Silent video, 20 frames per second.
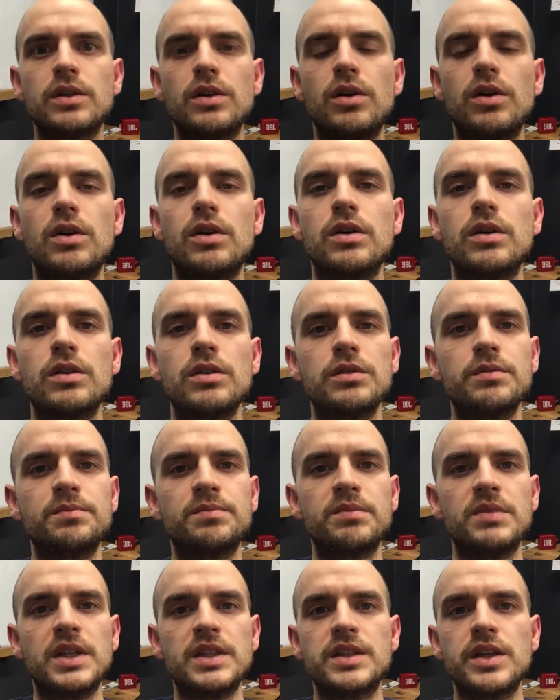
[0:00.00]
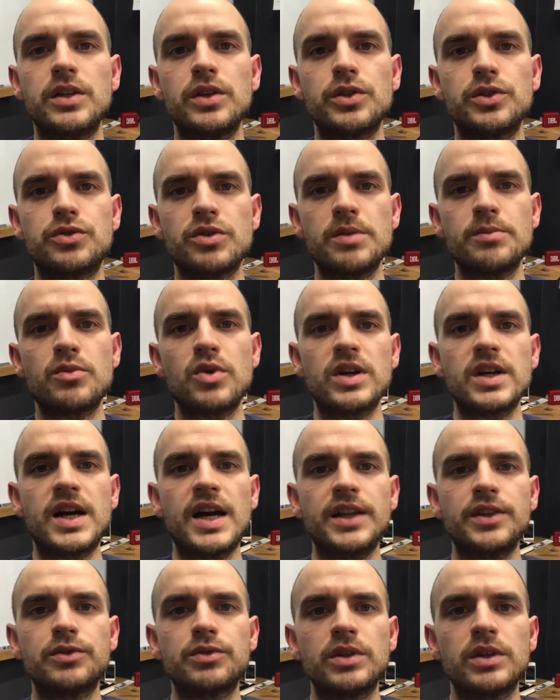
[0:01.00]
or let's say your dream
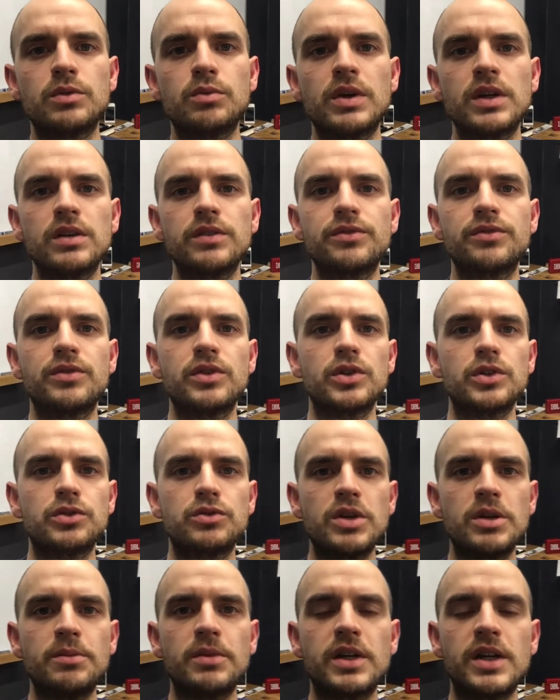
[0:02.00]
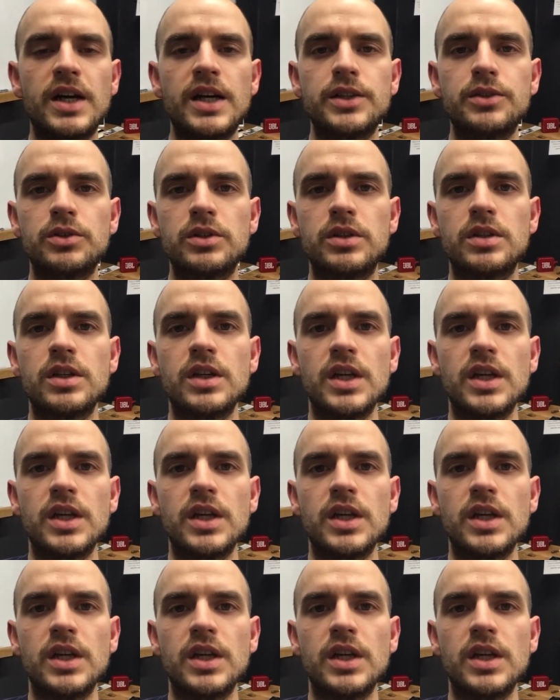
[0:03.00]
100, one of your dream 100